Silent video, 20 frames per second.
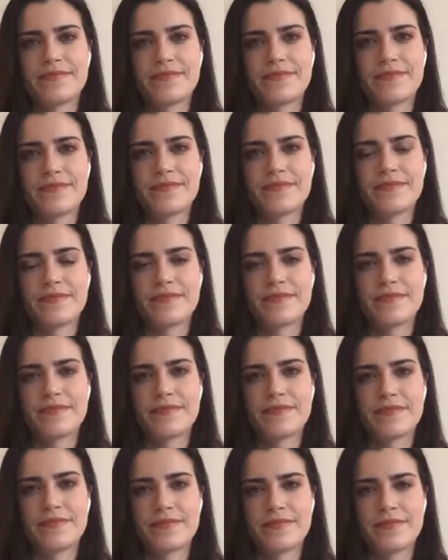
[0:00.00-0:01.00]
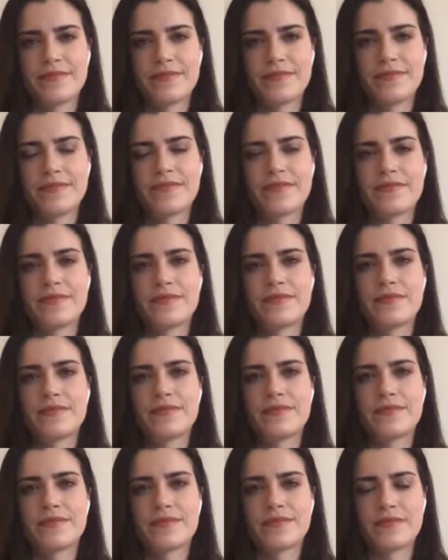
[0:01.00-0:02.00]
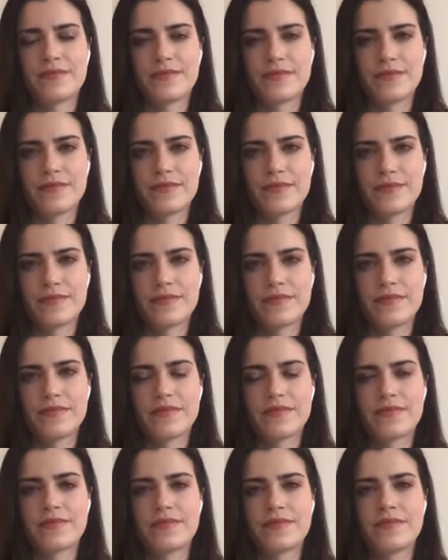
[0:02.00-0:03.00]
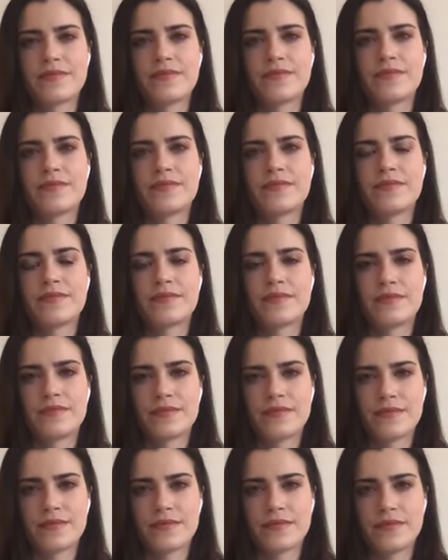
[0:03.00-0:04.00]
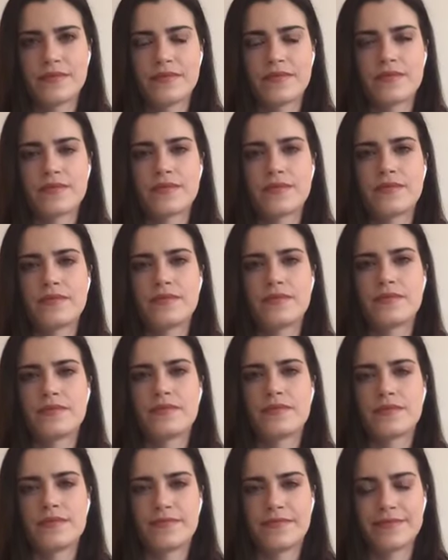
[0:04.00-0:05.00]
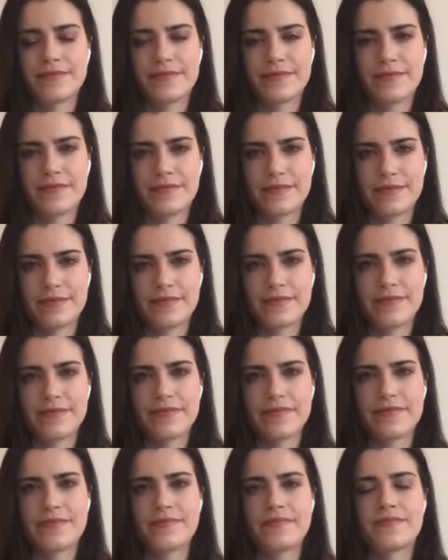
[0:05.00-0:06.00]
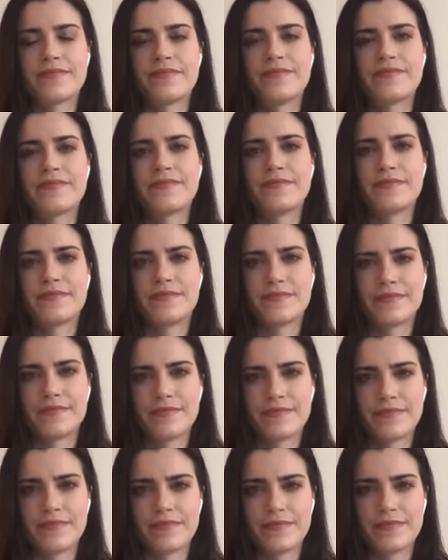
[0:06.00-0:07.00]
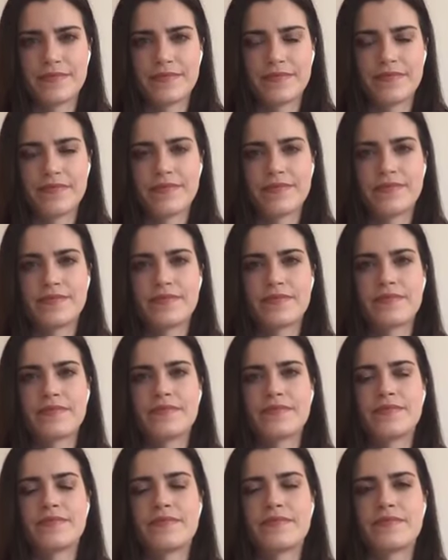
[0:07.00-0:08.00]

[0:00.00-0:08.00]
(silent)